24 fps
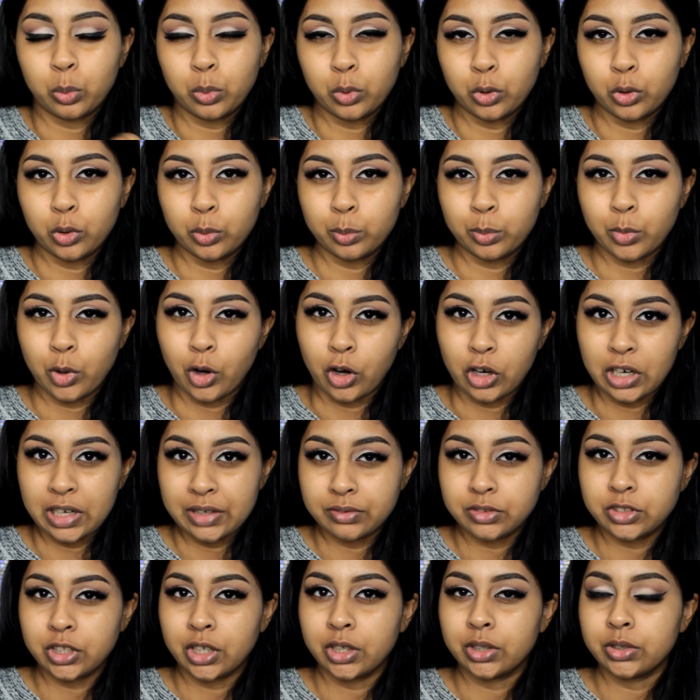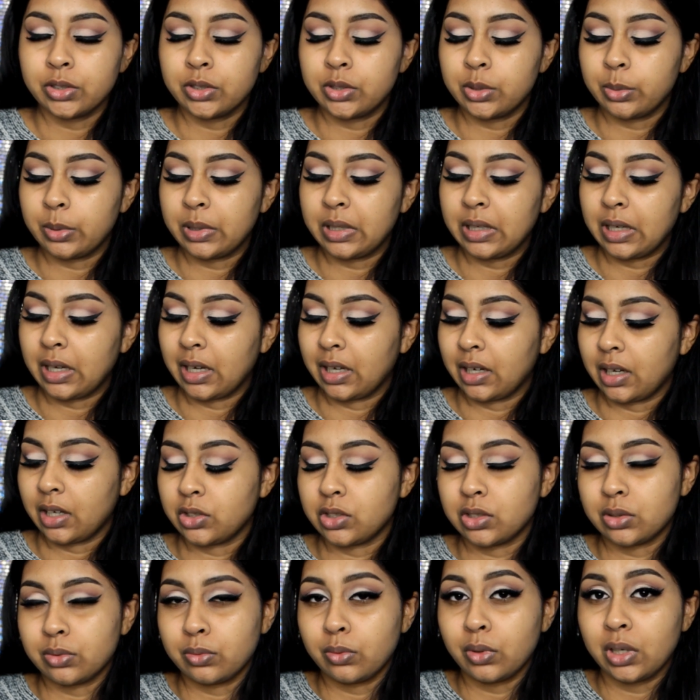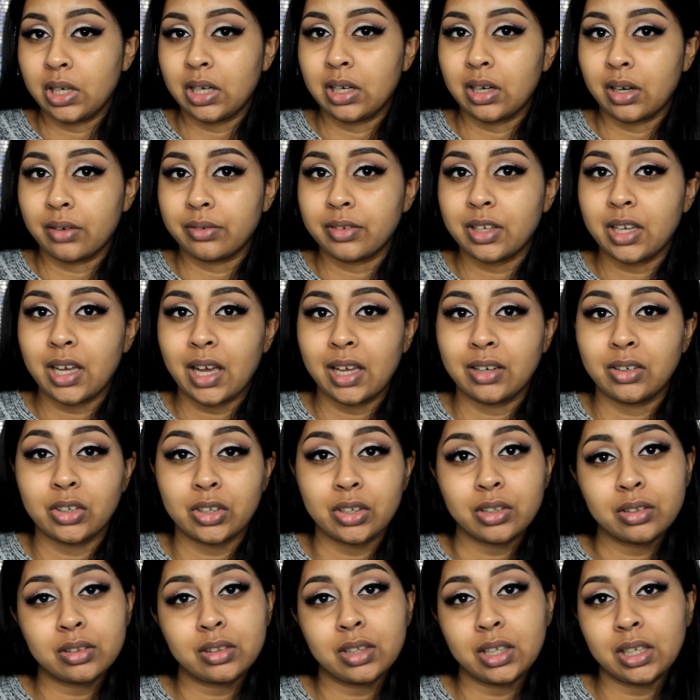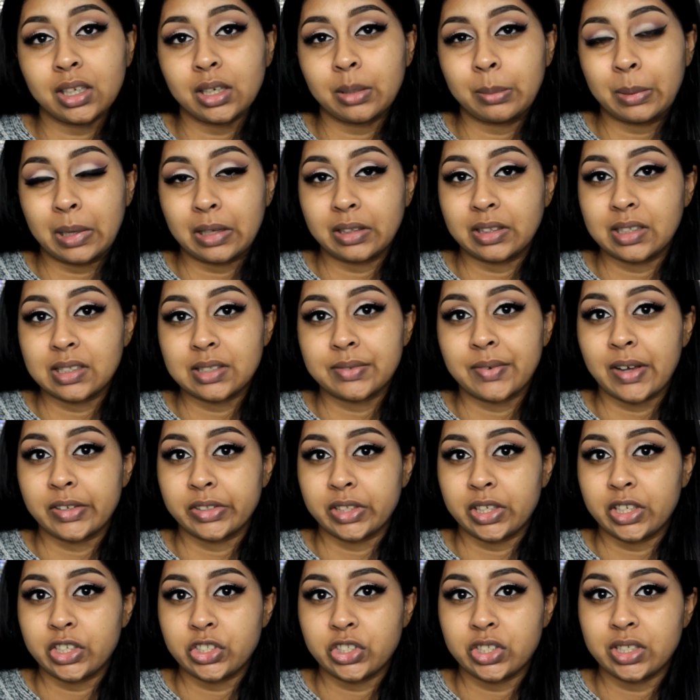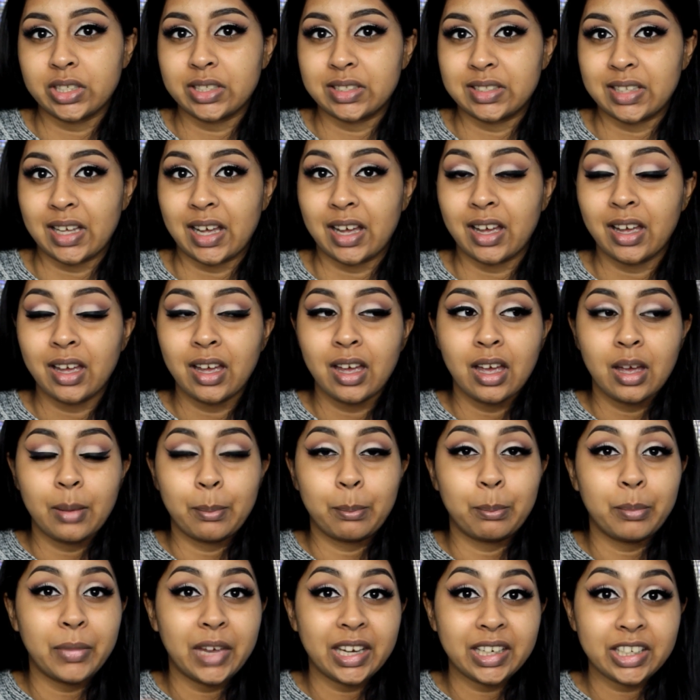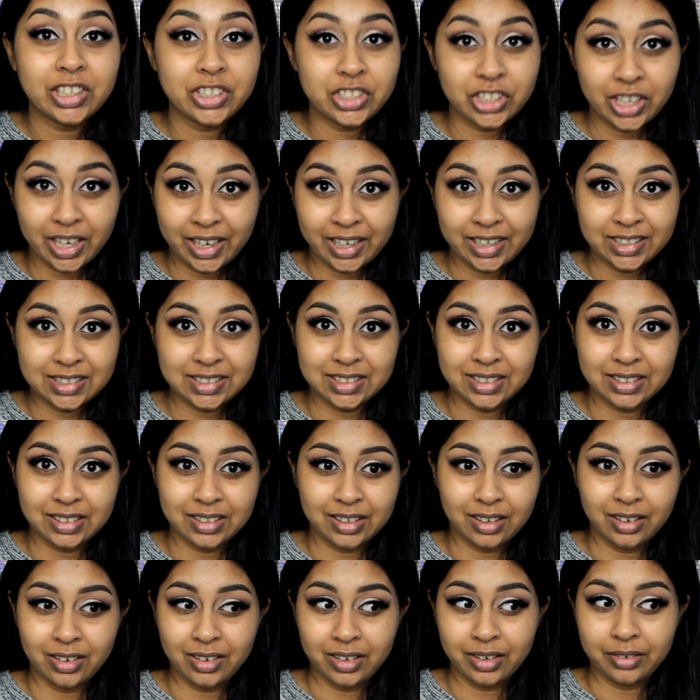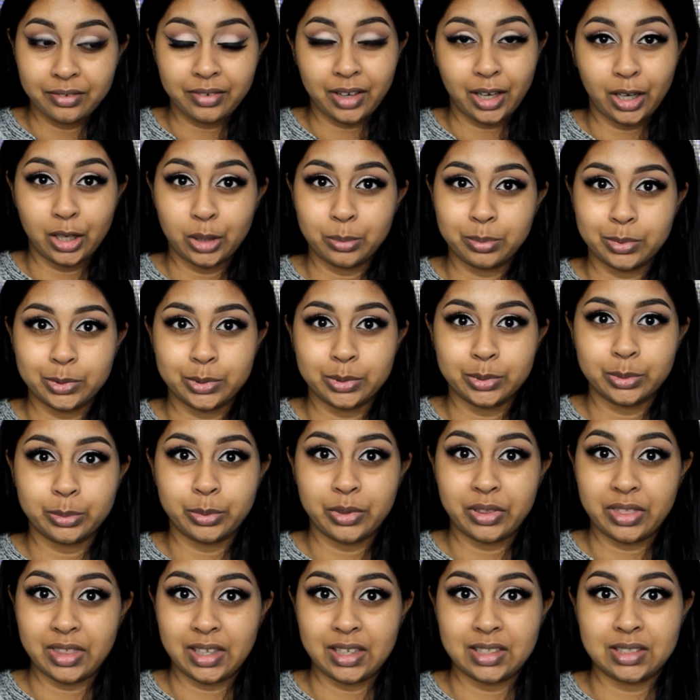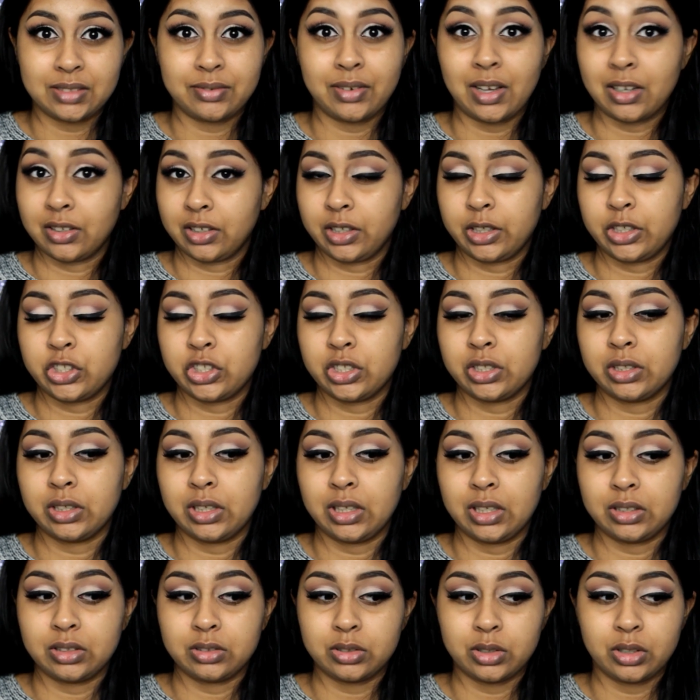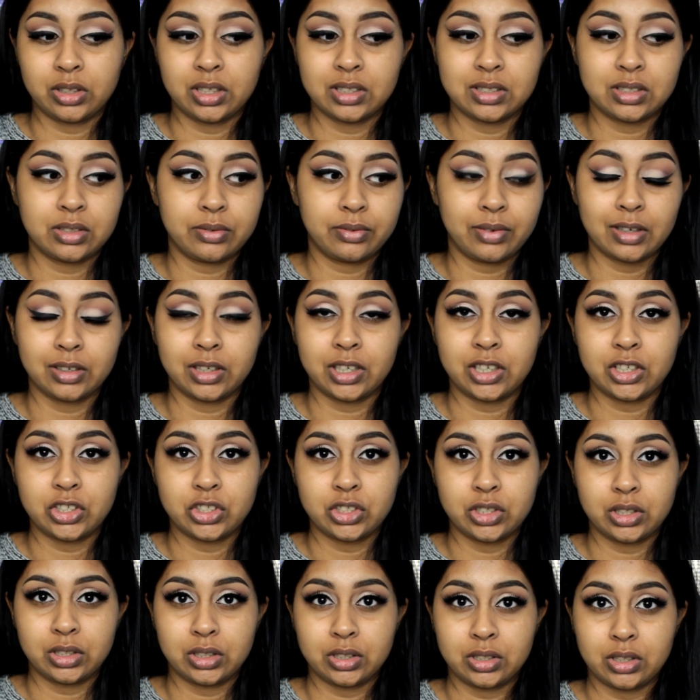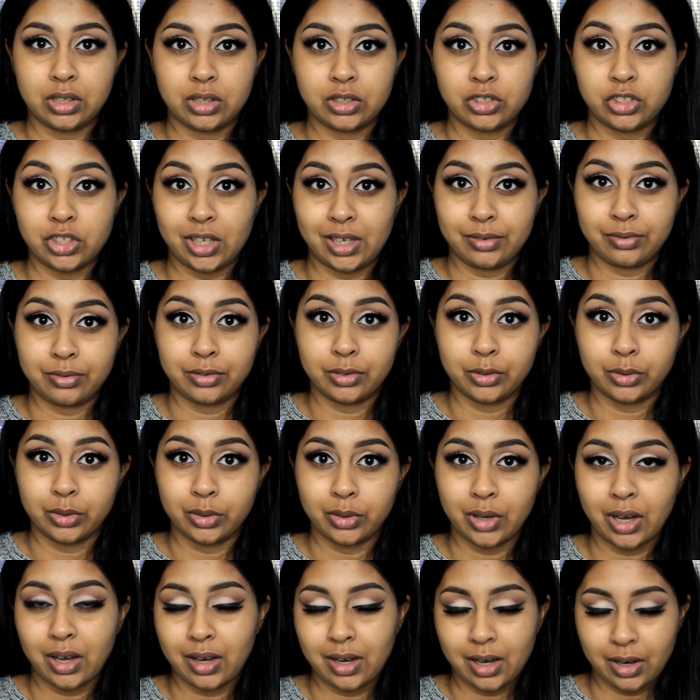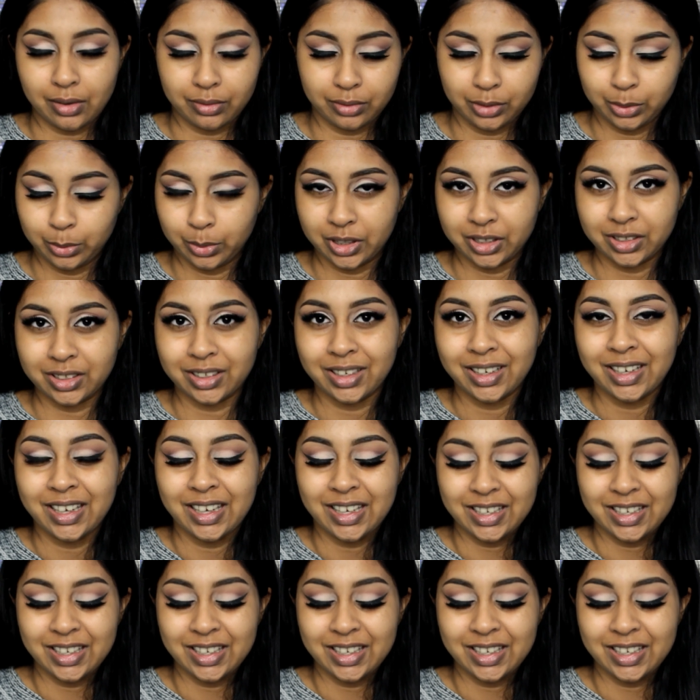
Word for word: warm olive tone to it and I just really love it and a good thing about this foundation is that many shades are available with this foundation so there's a foundation shade for everyone